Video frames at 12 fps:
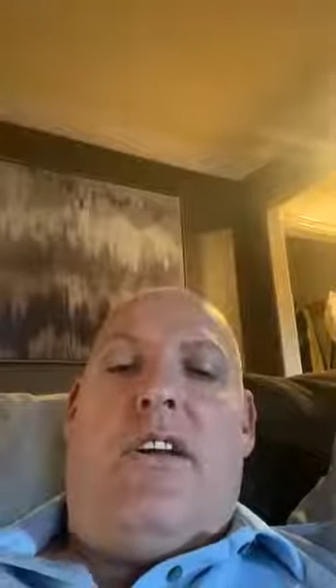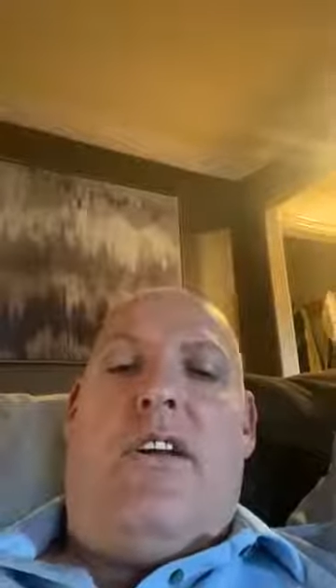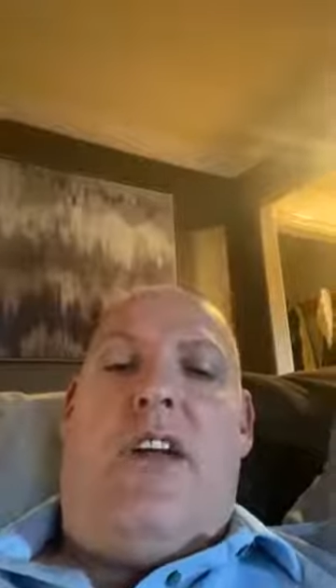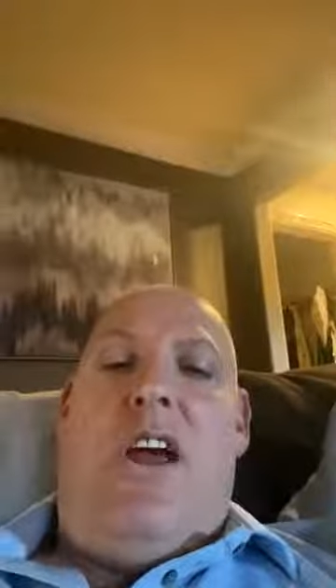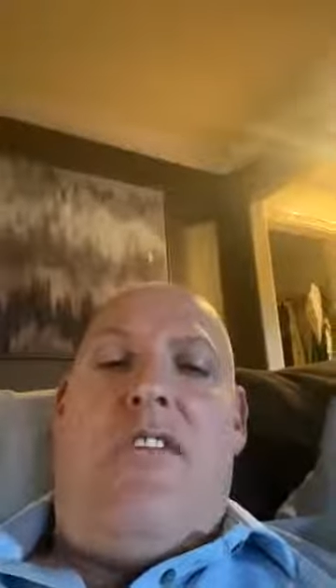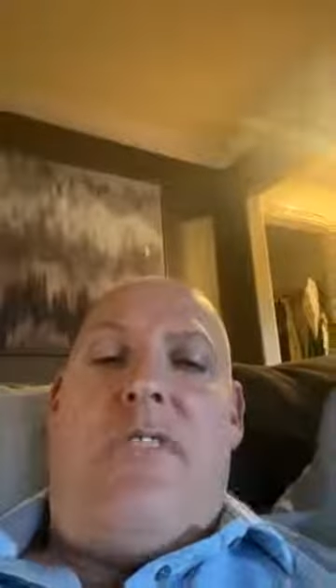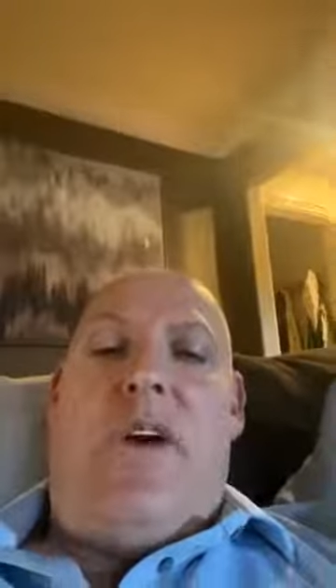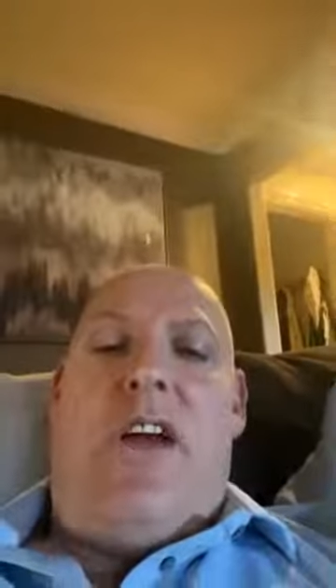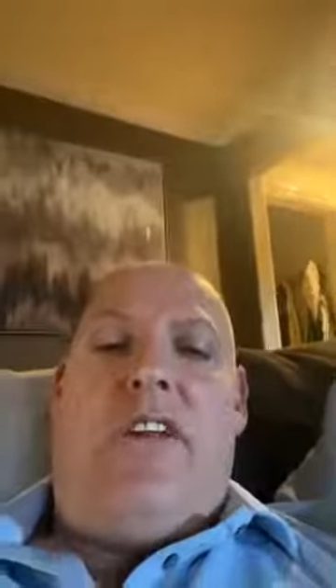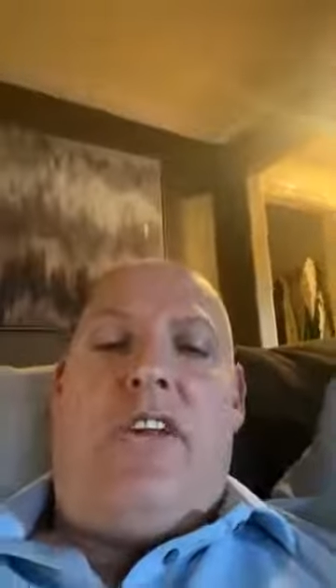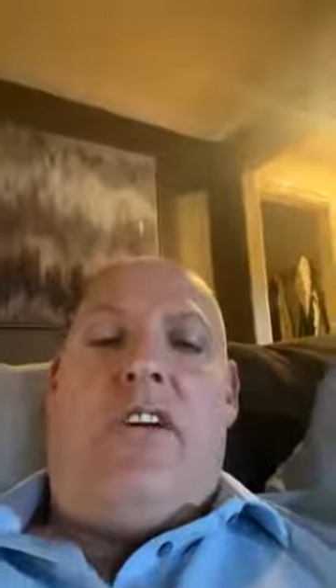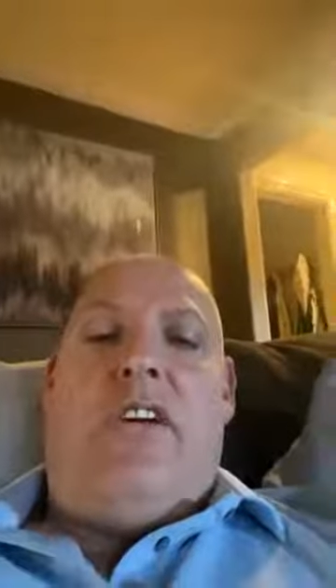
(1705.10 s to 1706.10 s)
Steve
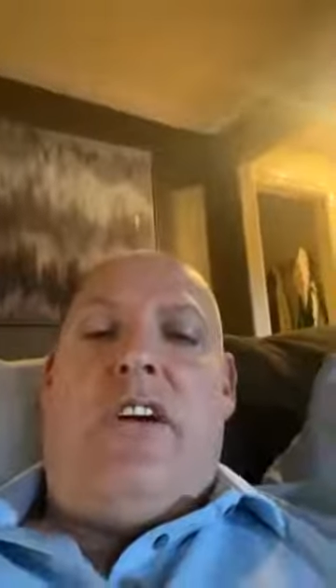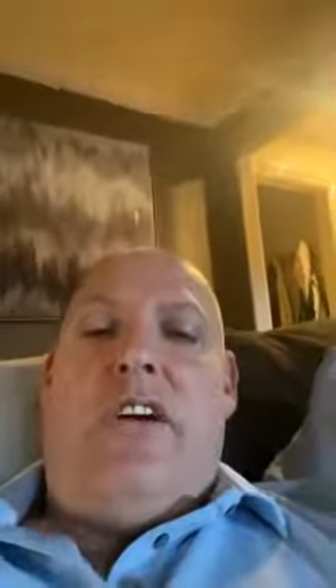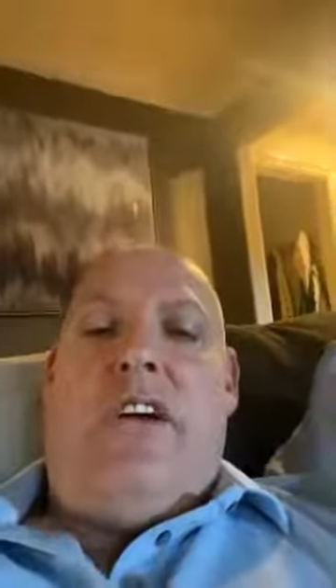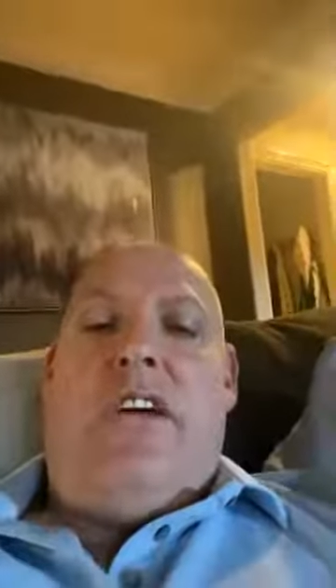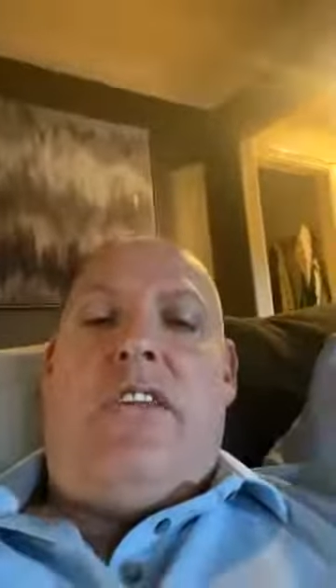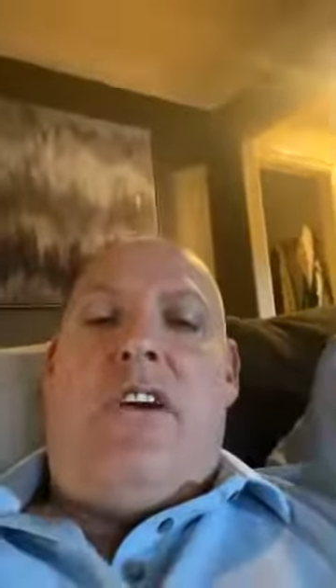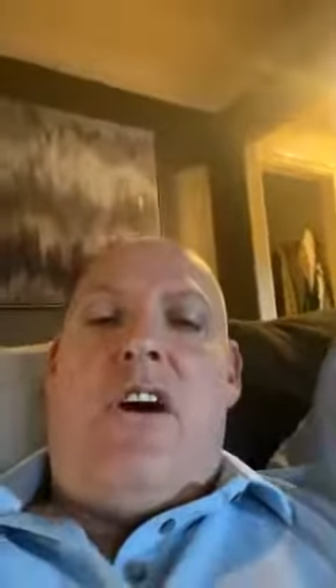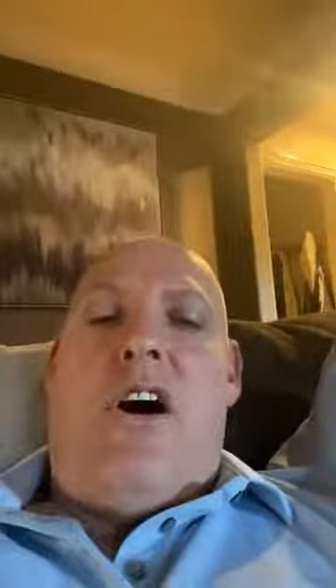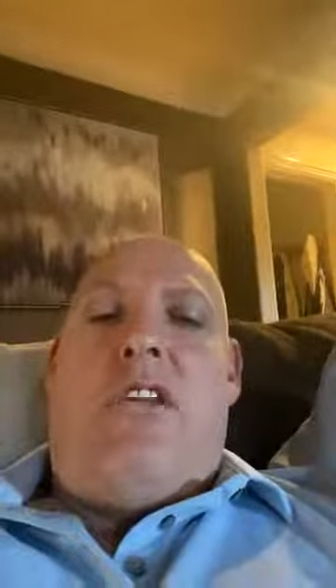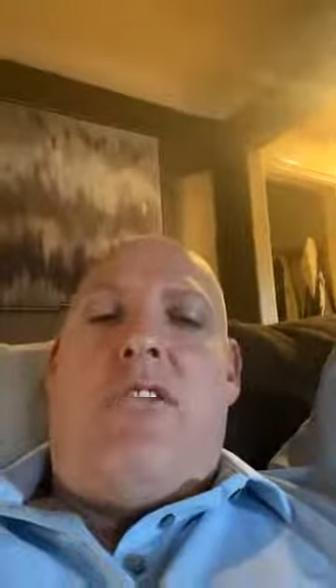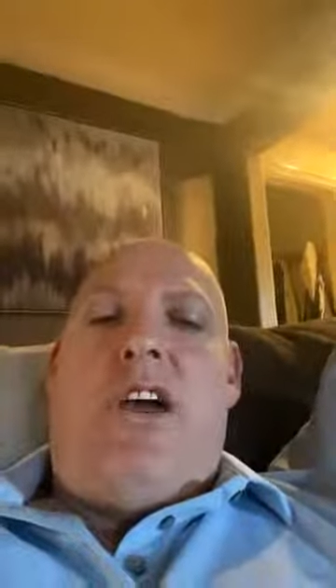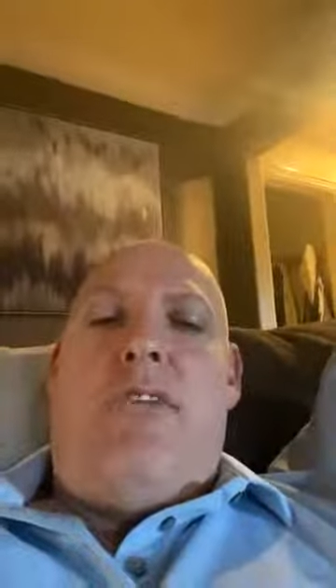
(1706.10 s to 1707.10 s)
Spencer, the
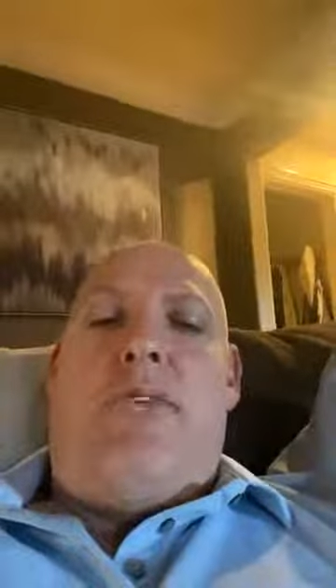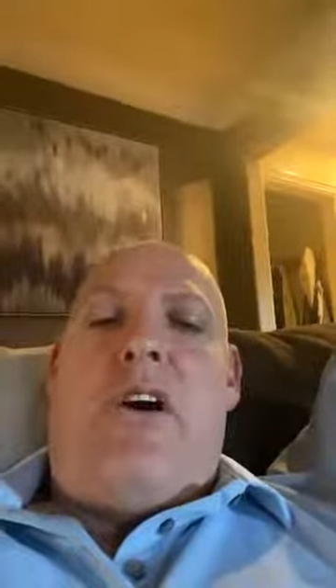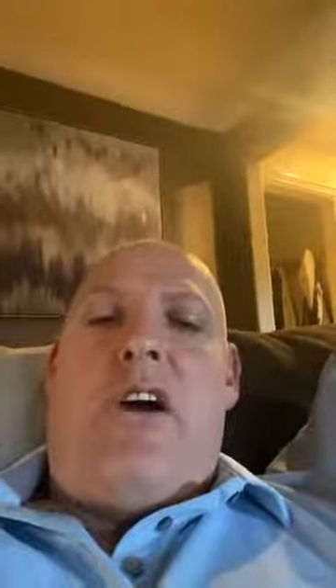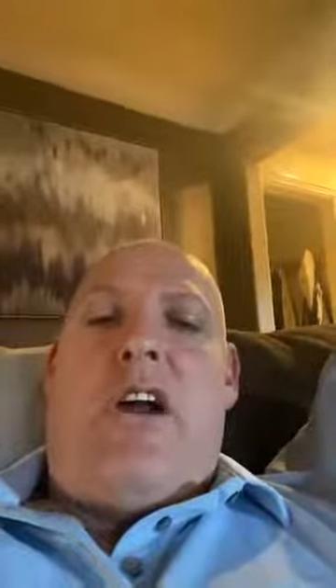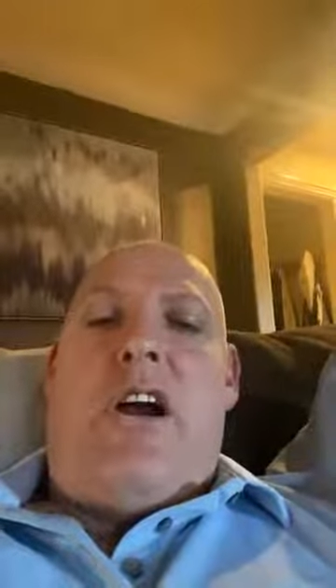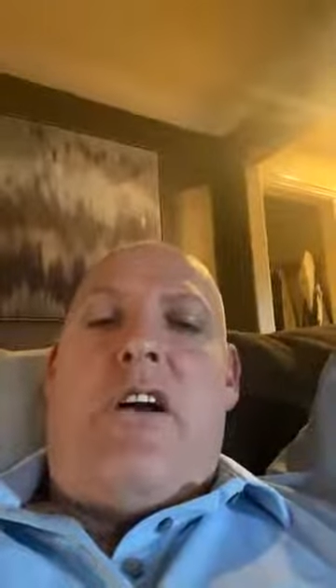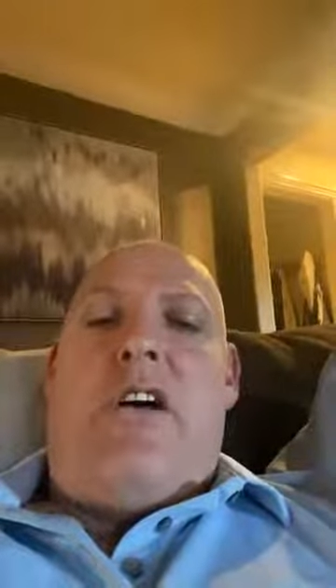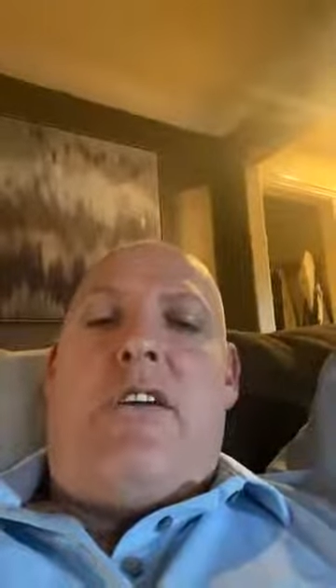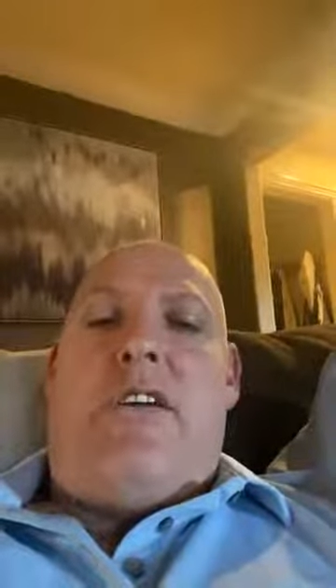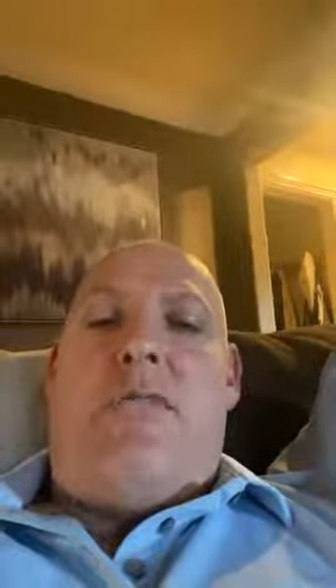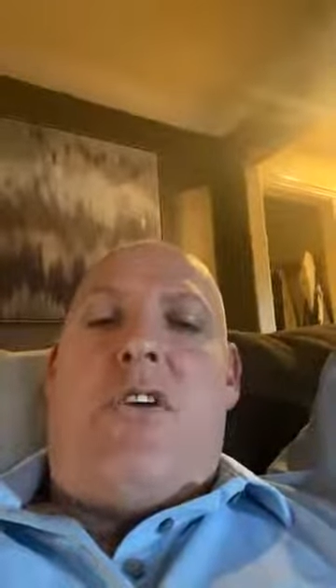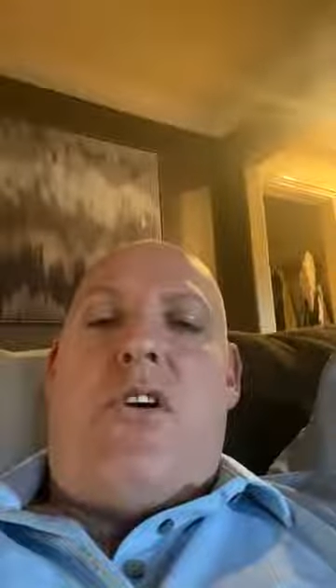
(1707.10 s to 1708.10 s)
Halloween party I
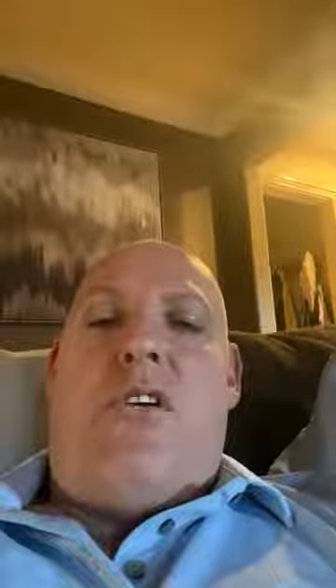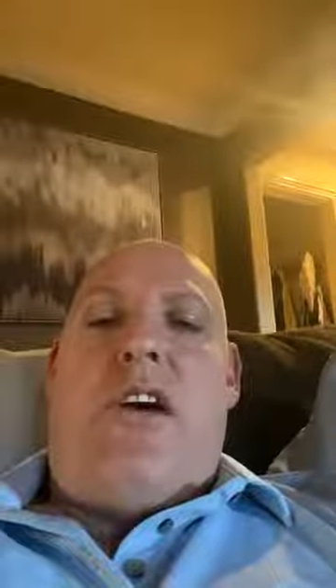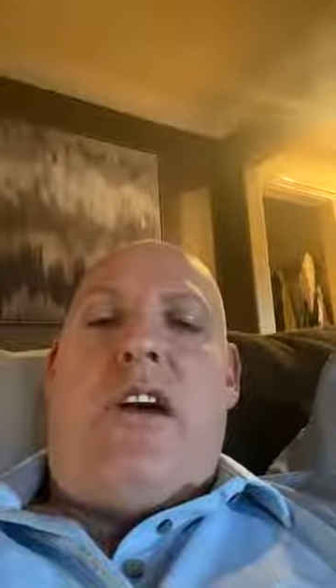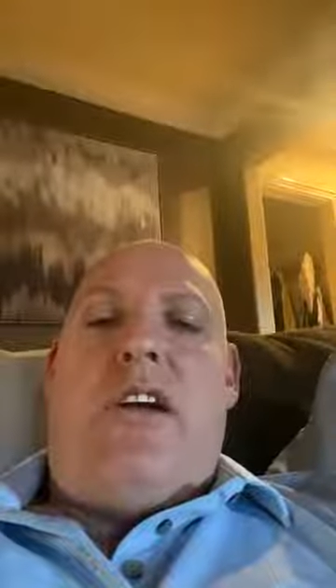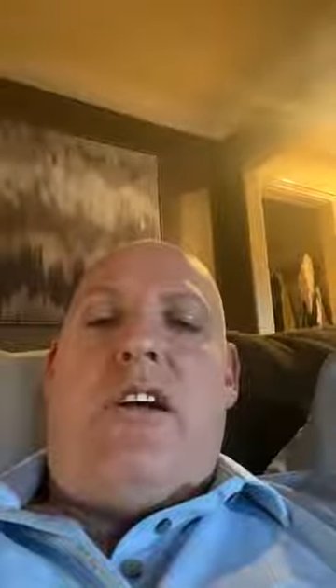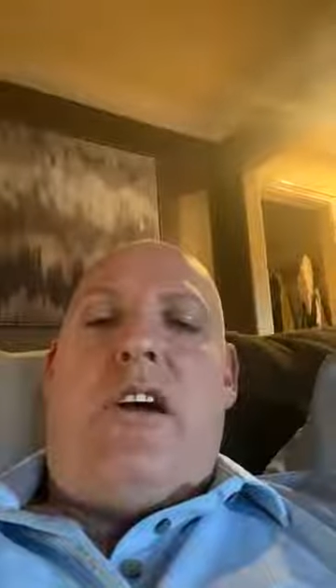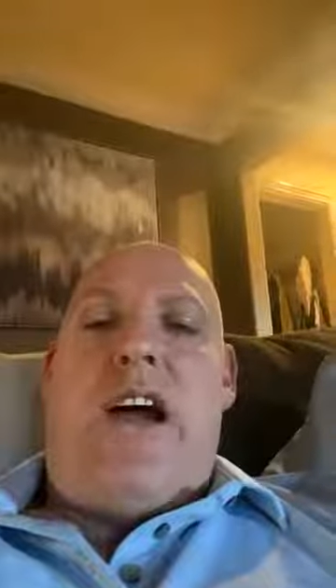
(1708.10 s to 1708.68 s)
heard tomorrow, eh?